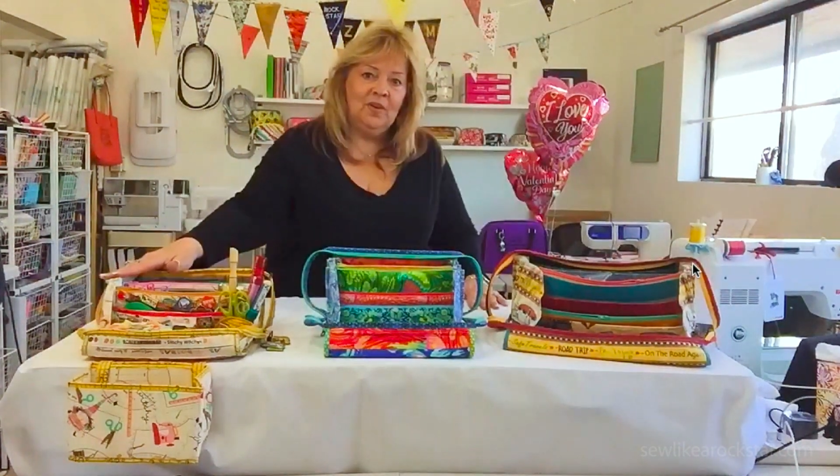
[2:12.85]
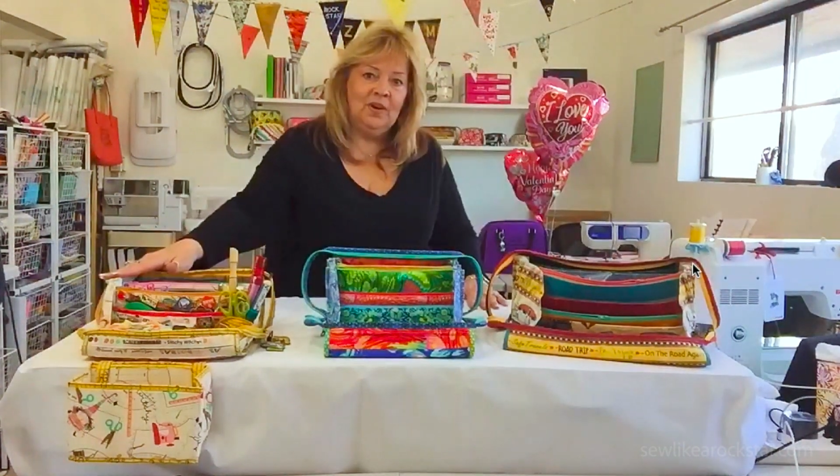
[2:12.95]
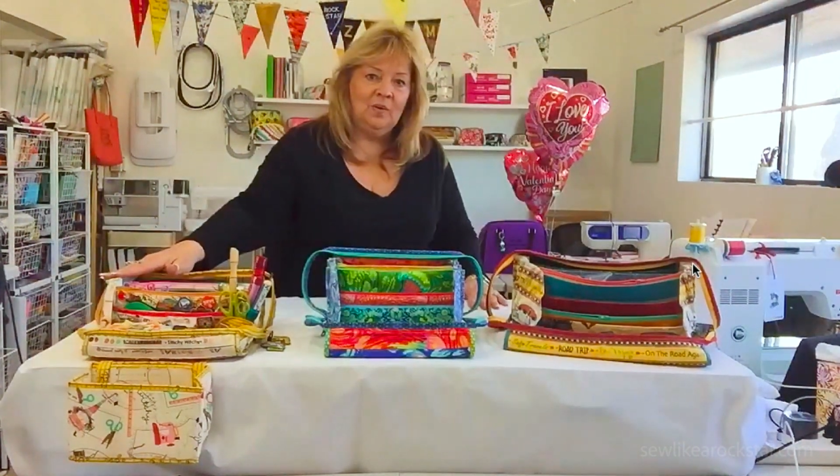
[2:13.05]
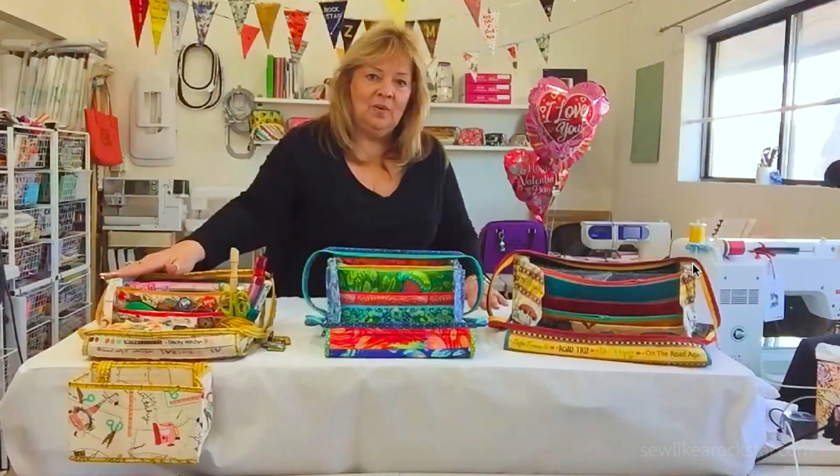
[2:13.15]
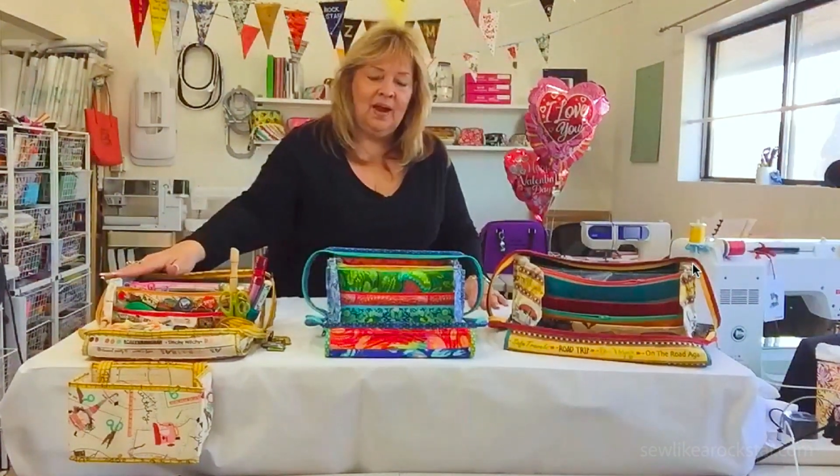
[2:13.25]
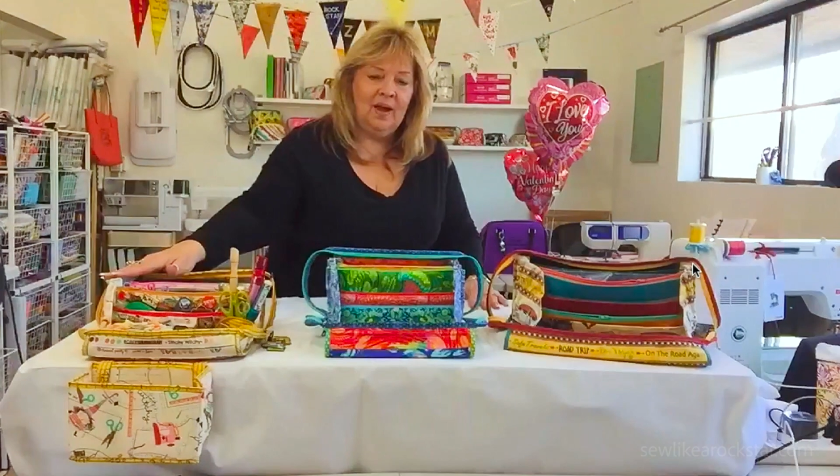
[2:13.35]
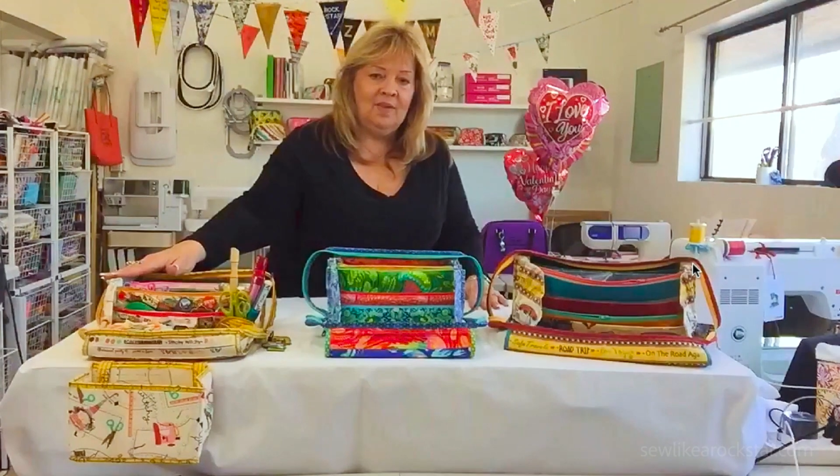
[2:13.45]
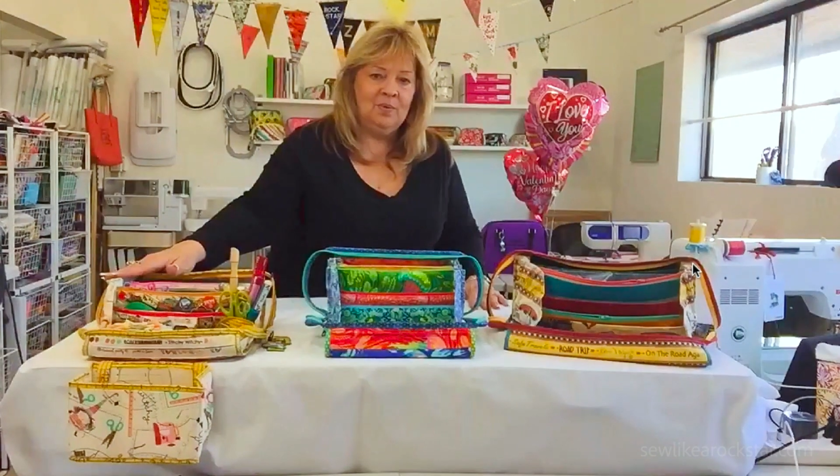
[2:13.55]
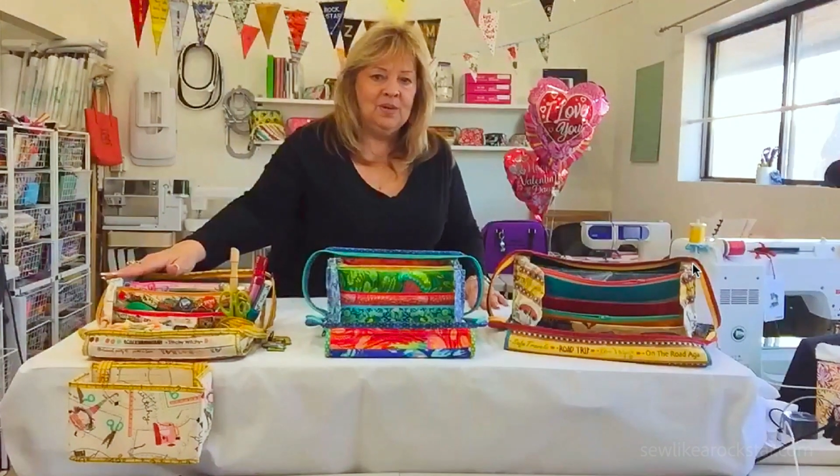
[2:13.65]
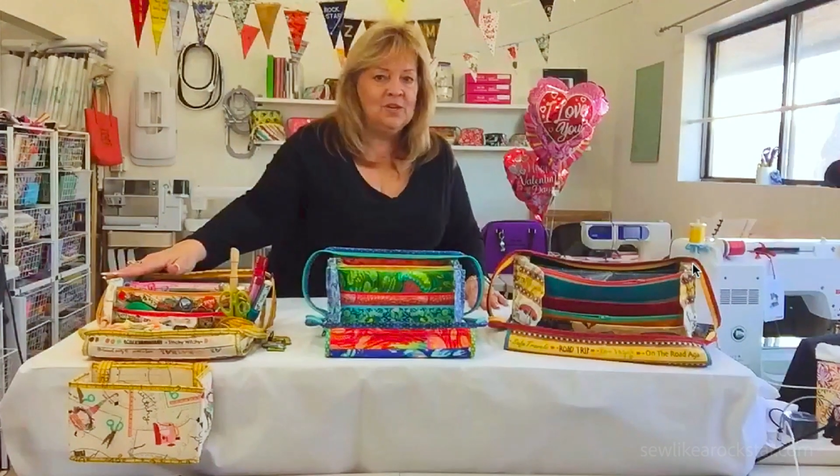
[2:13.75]
here we have the
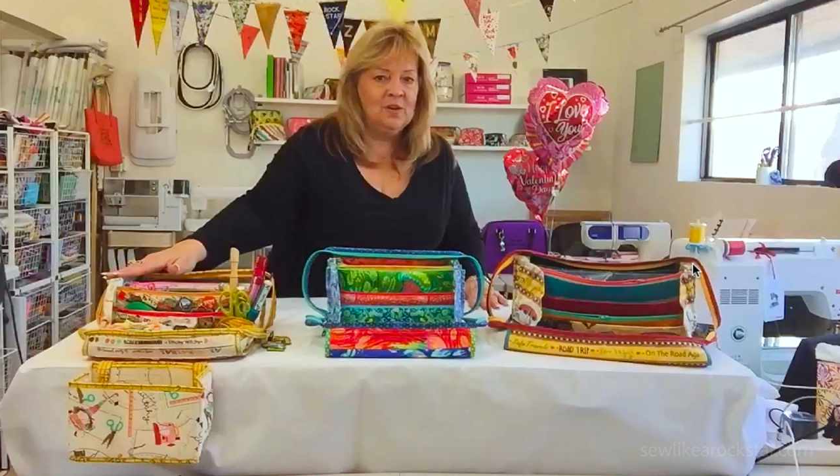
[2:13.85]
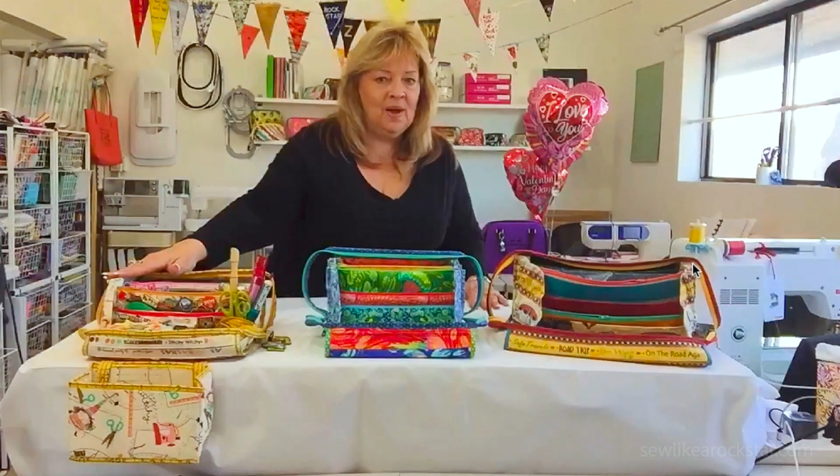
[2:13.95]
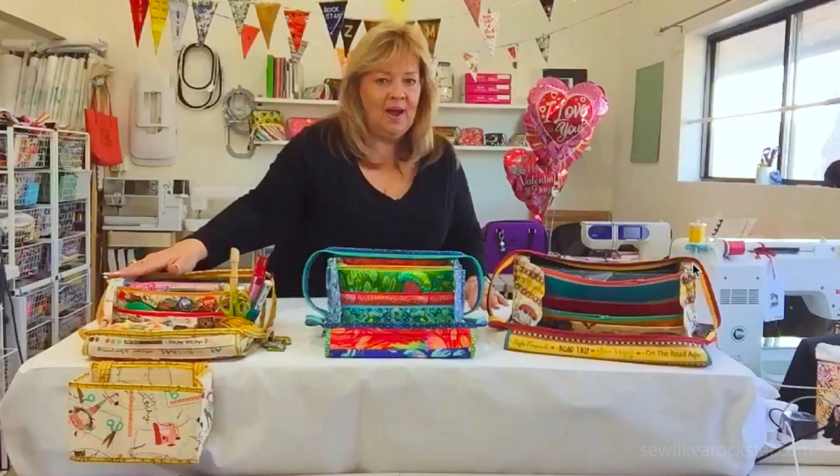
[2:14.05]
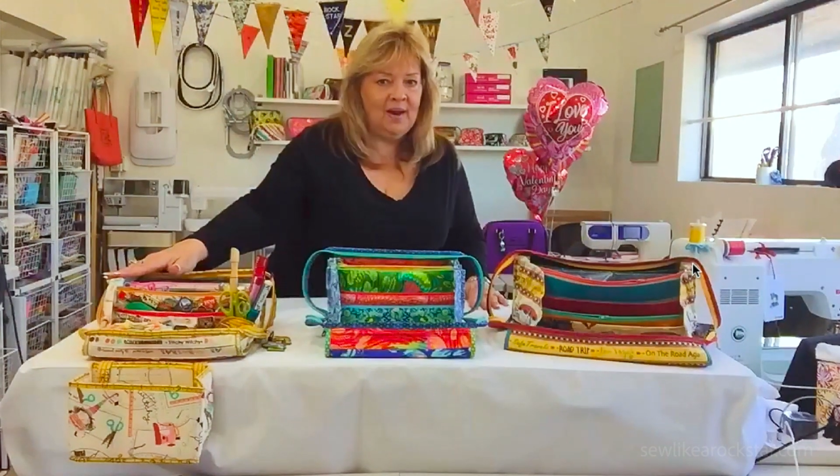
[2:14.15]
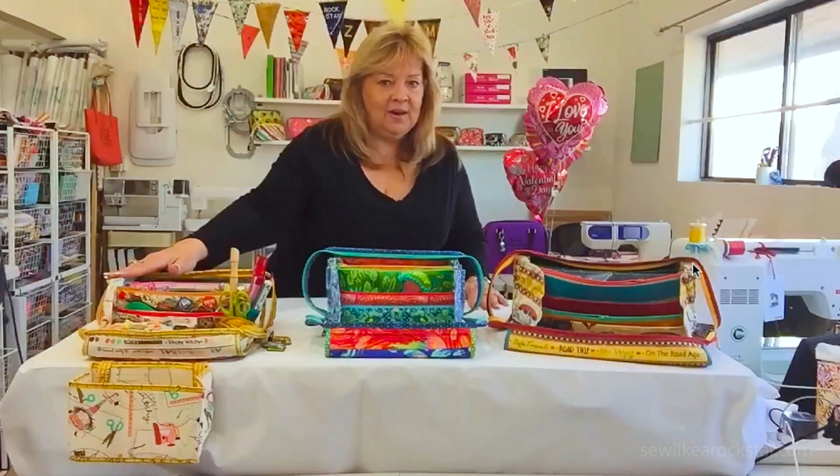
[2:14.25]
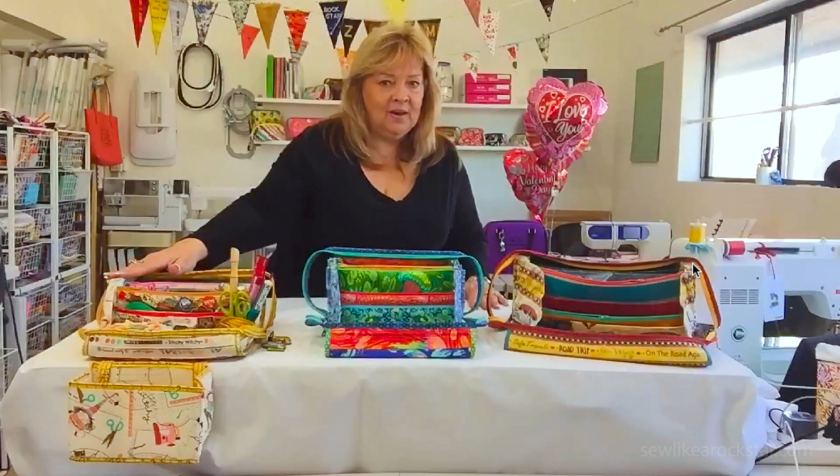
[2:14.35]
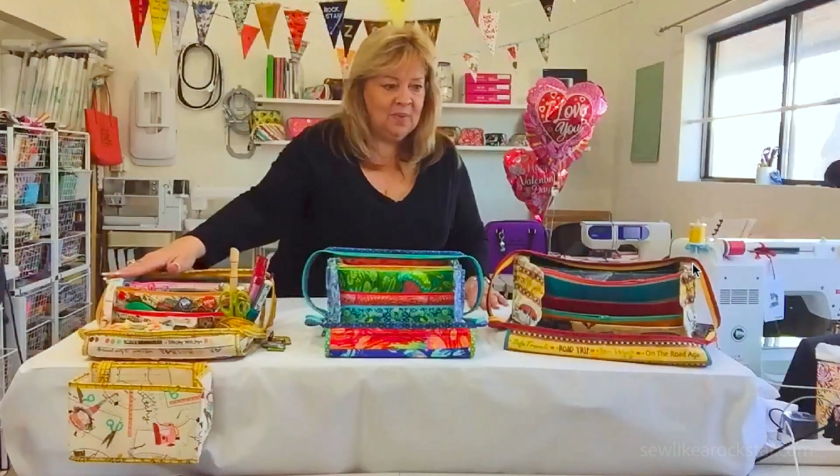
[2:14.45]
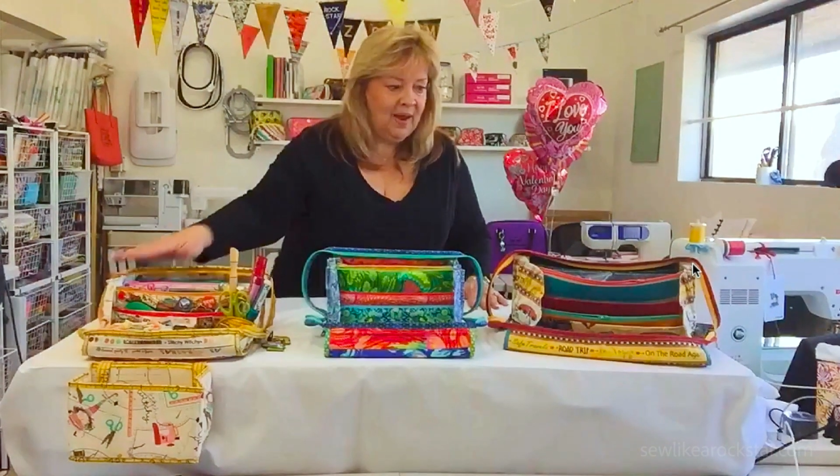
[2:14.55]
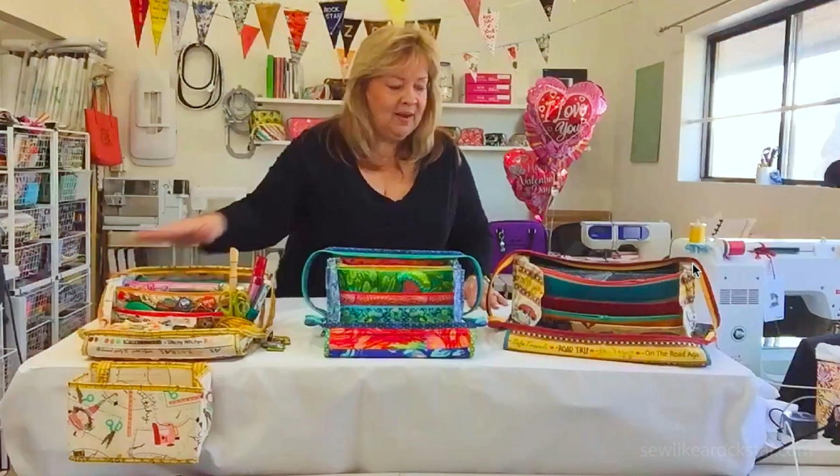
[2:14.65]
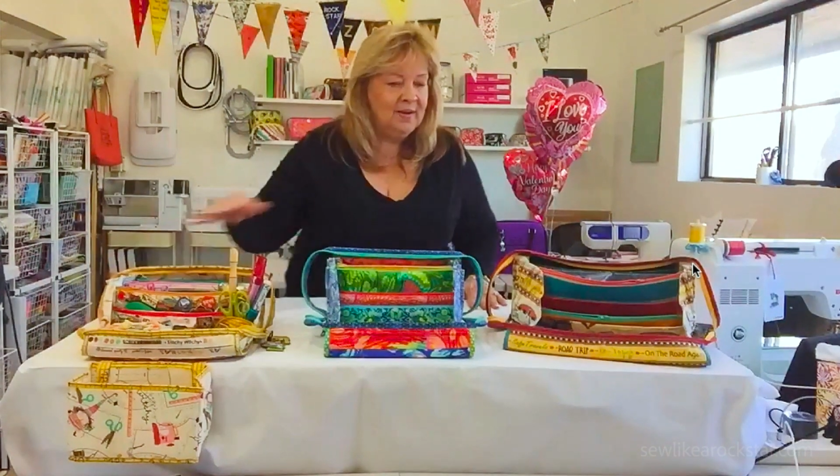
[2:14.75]
original Bionic Gear
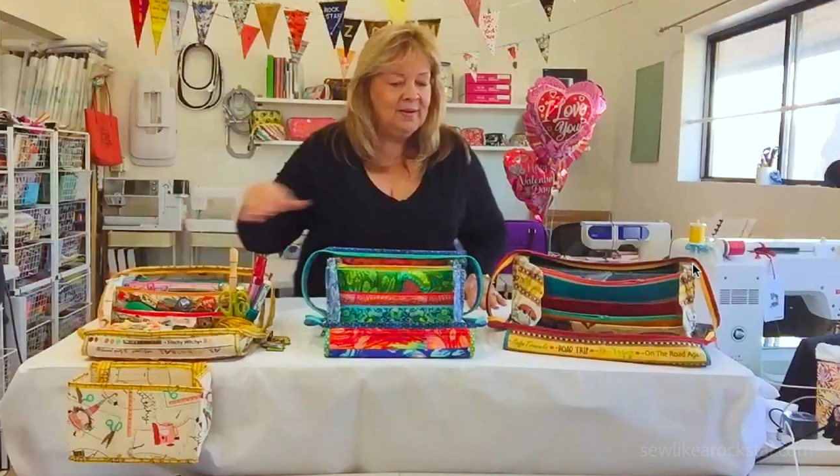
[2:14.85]
Bag.